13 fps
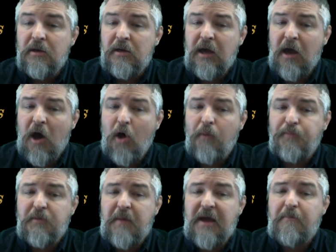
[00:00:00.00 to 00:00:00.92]
He
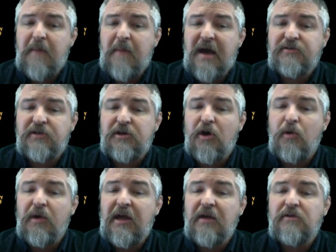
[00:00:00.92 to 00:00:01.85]
hoped to make
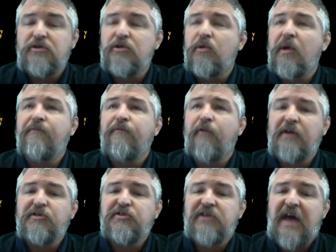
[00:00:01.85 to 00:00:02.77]
Mexico into a
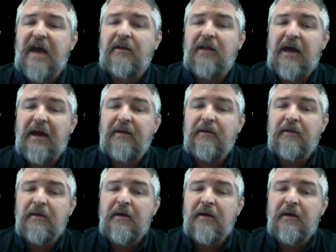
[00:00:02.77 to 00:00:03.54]
French satellite.